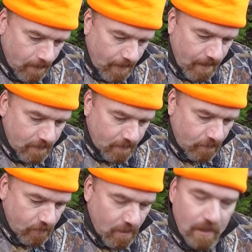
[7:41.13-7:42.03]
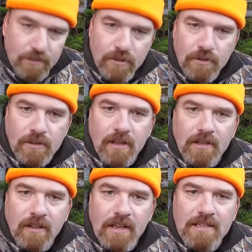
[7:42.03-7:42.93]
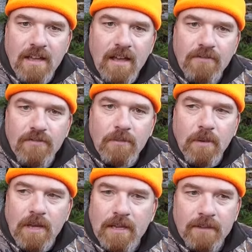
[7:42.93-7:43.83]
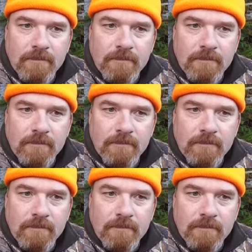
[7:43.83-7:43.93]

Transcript: I had to uh, turn the, the lights on for the bike